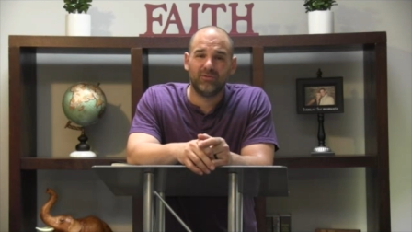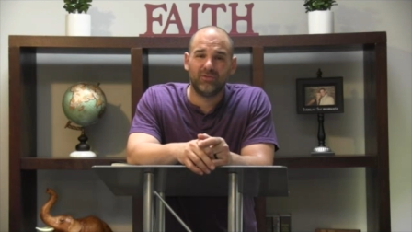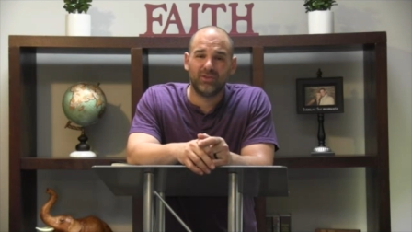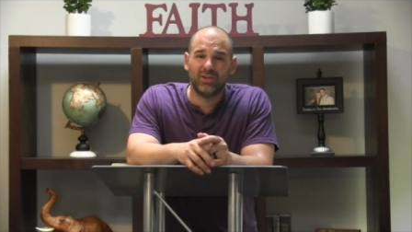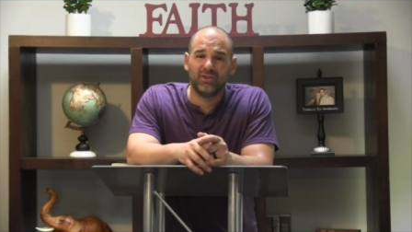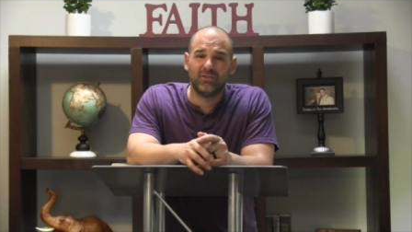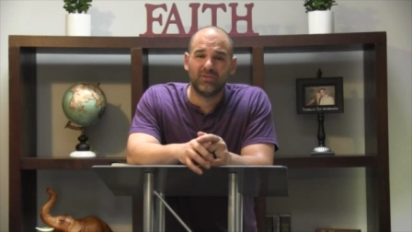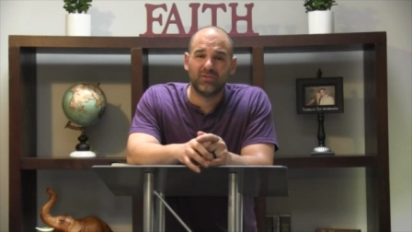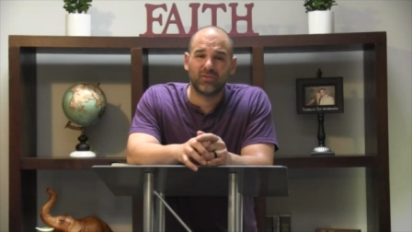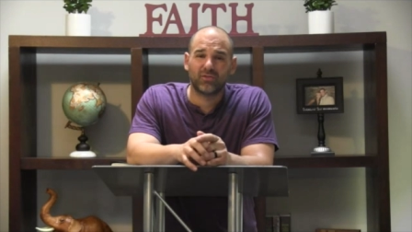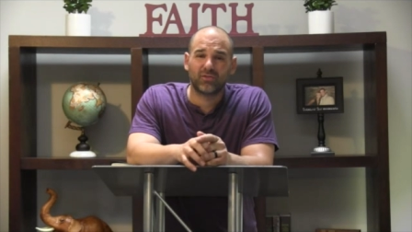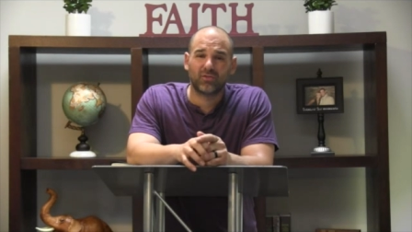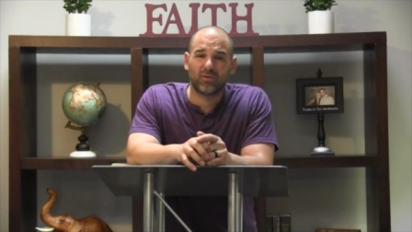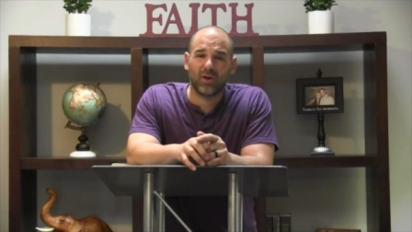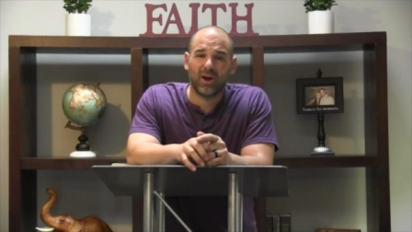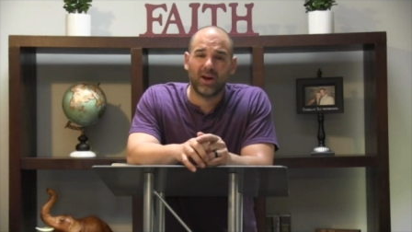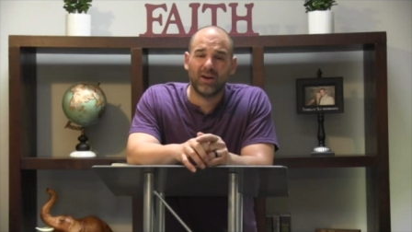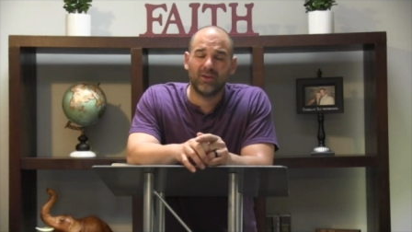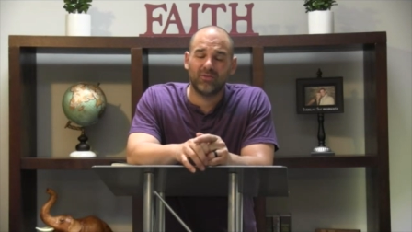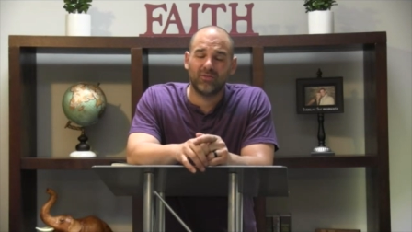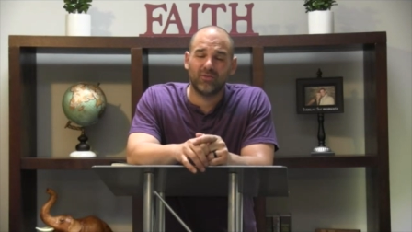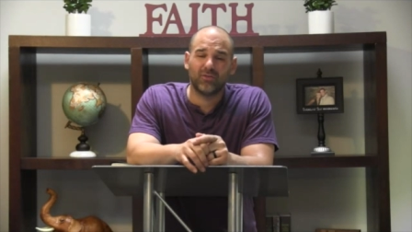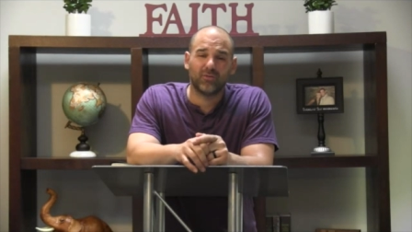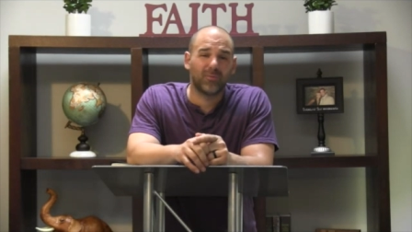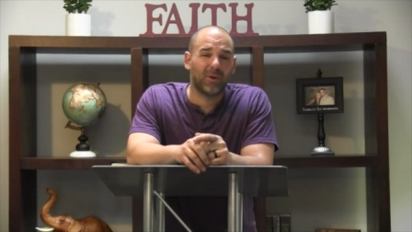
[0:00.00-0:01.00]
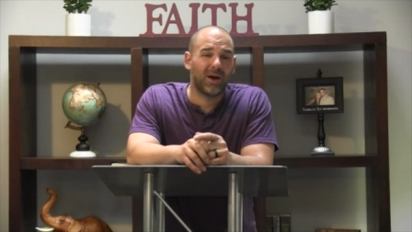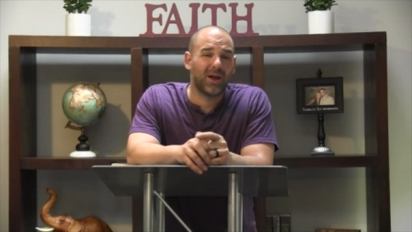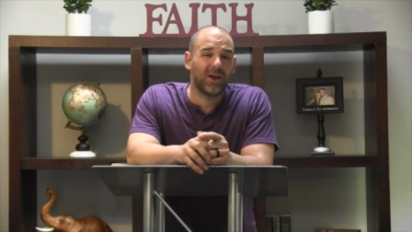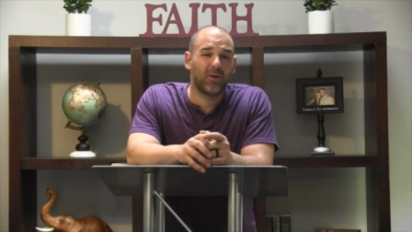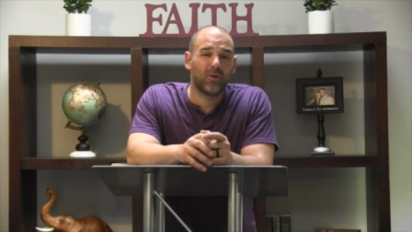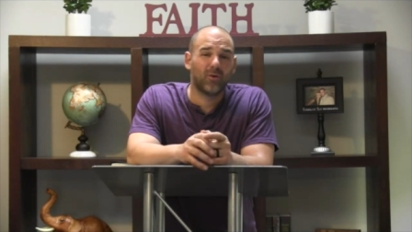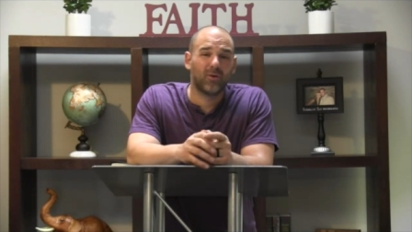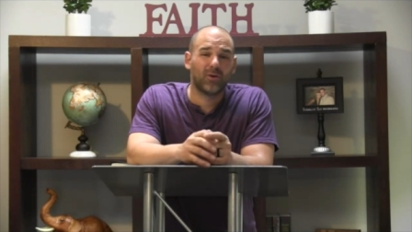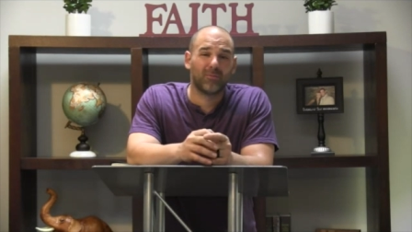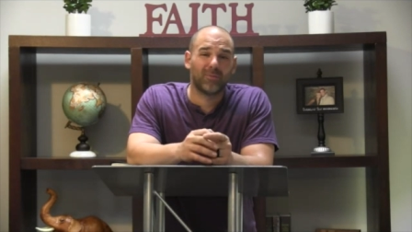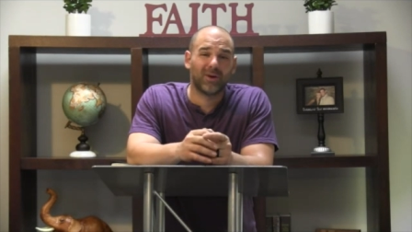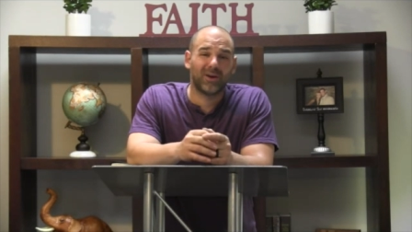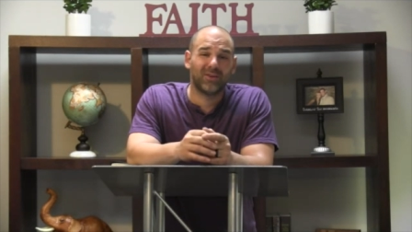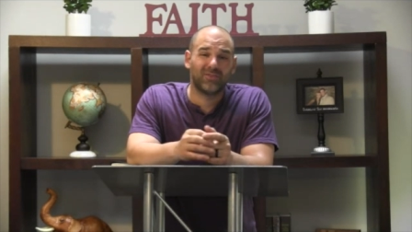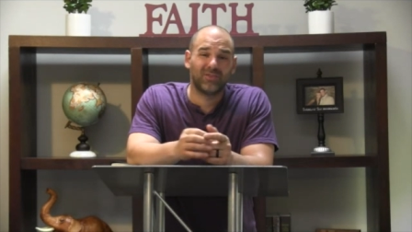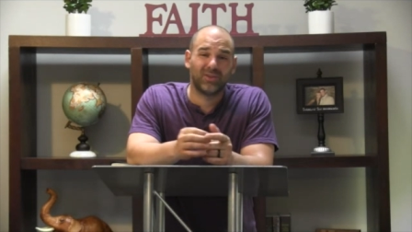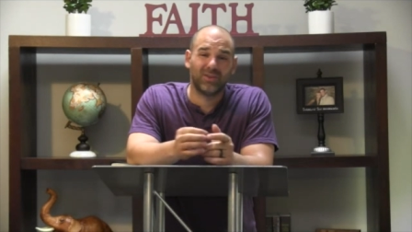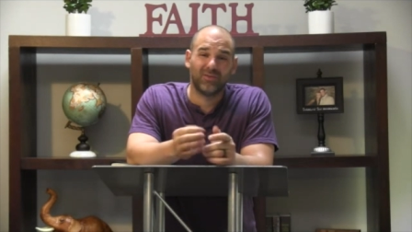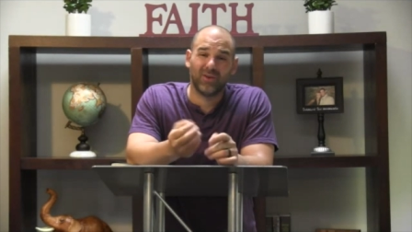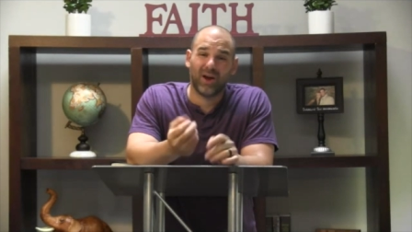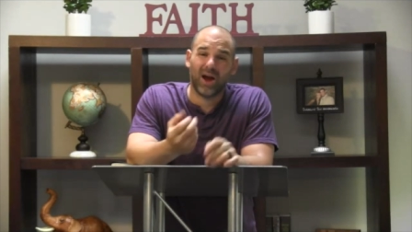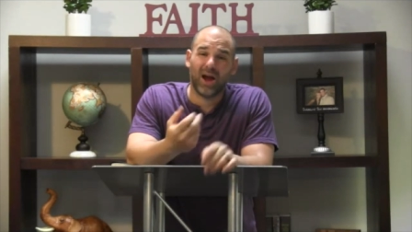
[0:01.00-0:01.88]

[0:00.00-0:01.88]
Jesus Christ as my Lord and my Savior.